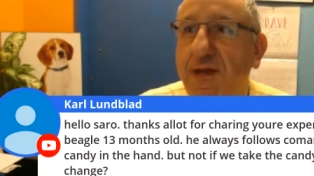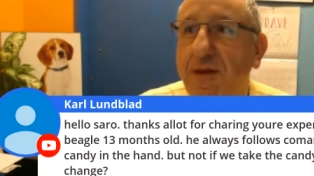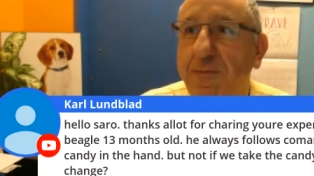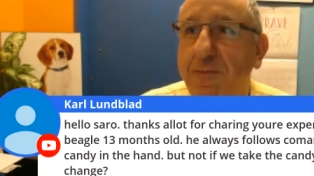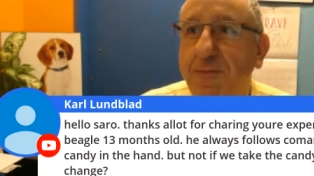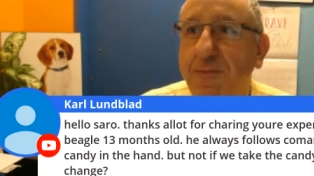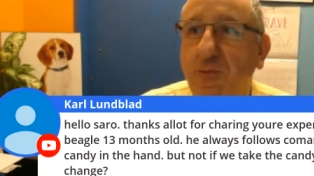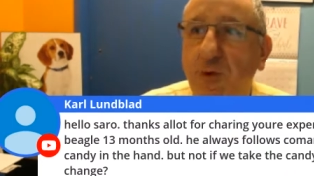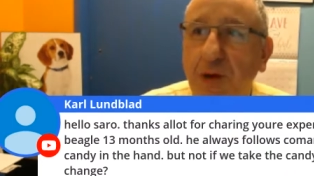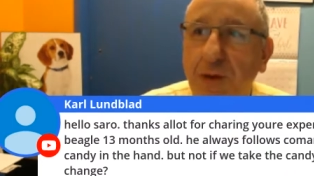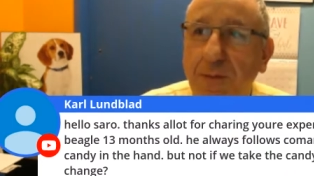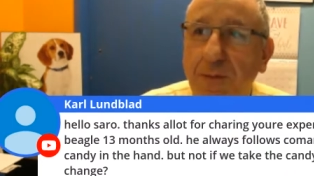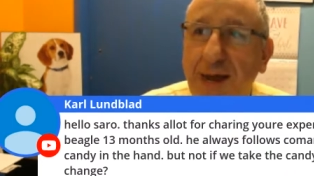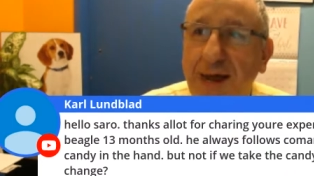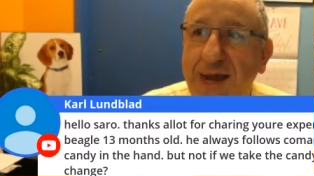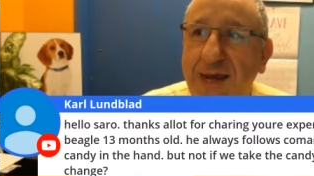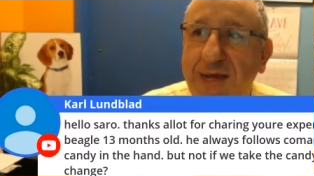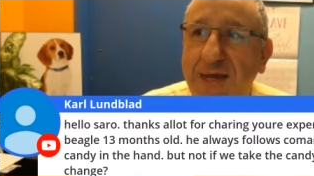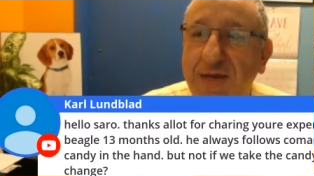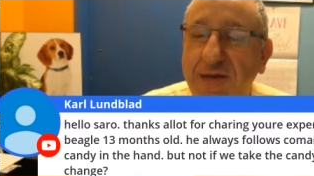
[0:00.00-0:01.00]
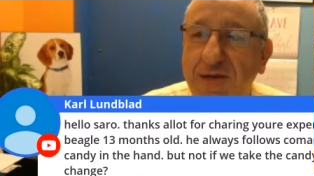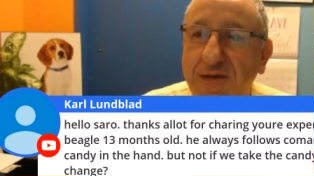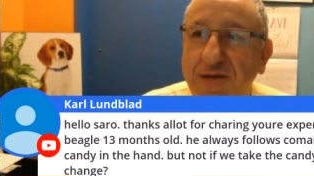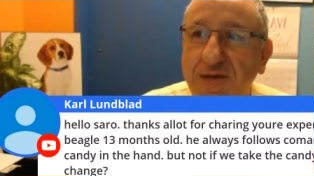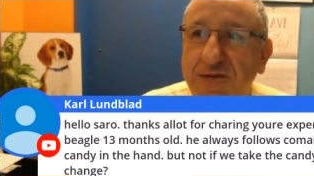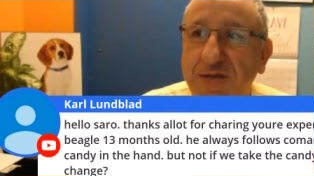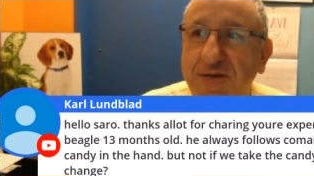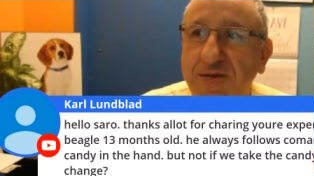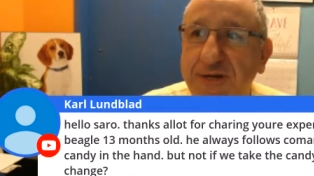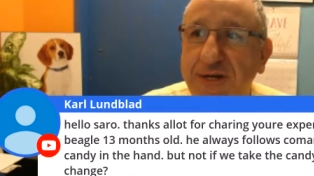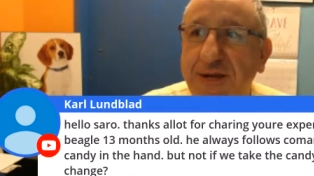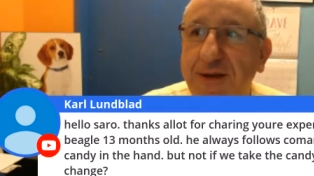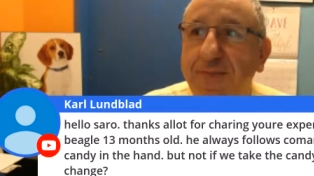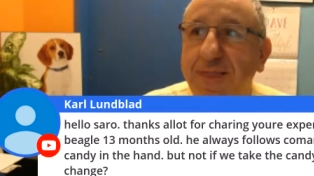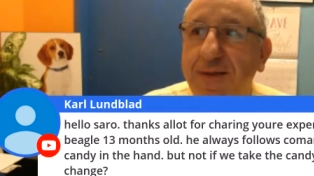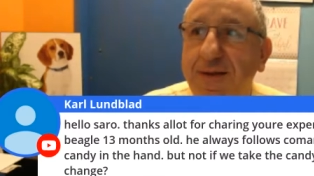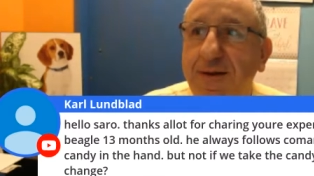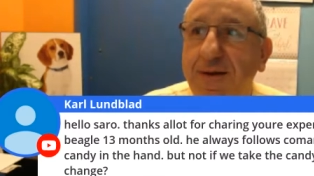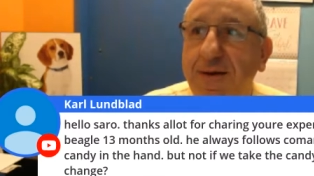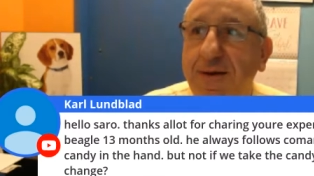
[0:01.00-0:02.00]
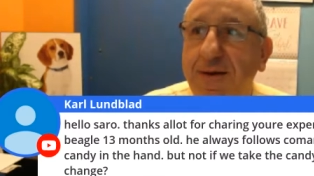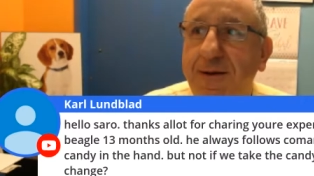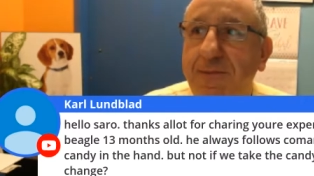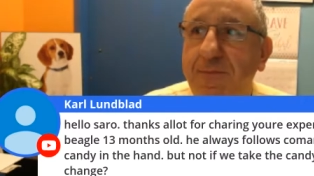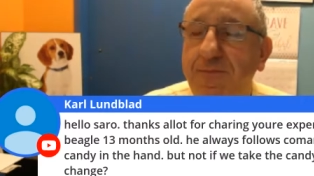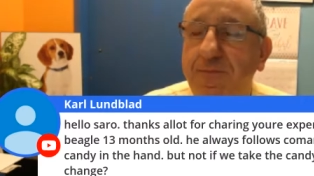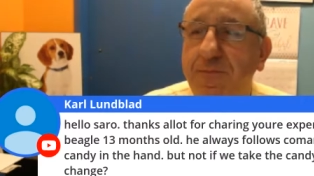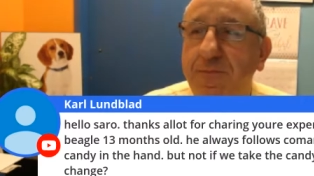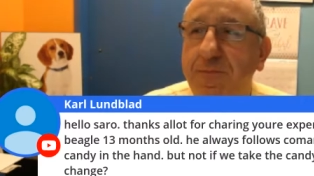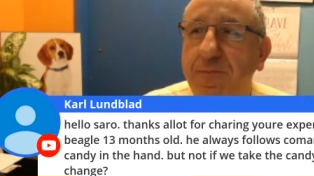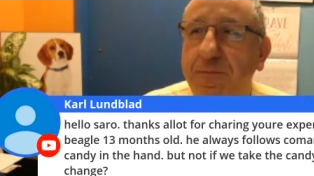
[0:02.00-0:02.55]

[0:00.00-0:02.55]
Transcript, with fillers: going back in history. Um,